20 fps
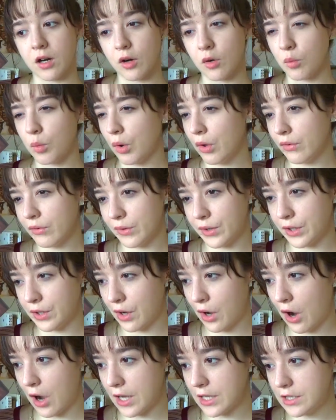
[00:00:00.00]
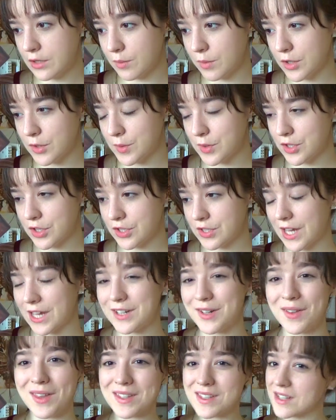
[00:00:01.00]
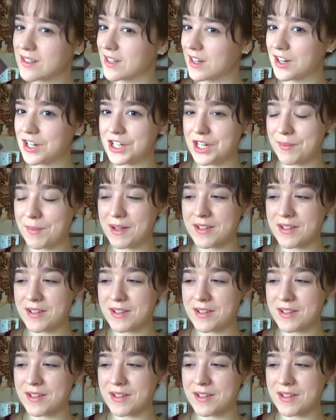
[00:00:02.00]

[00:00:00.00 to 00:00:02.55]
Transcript: a wolf or not, which was just, I know that's a Sarah J.